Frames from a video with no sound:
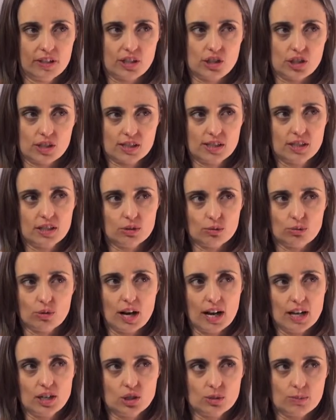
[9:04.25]
They're just in a
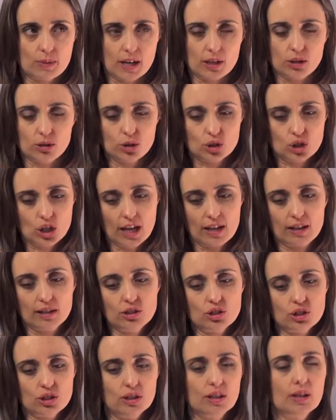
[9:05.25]
rage about you
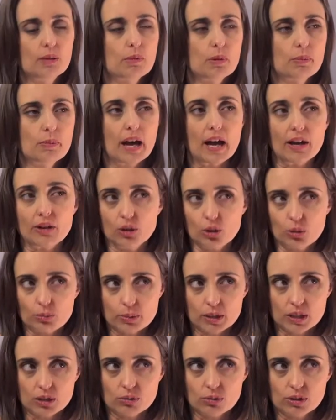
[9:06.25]
challenging them about
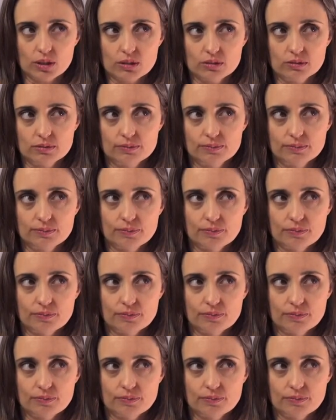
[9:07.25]
not being real.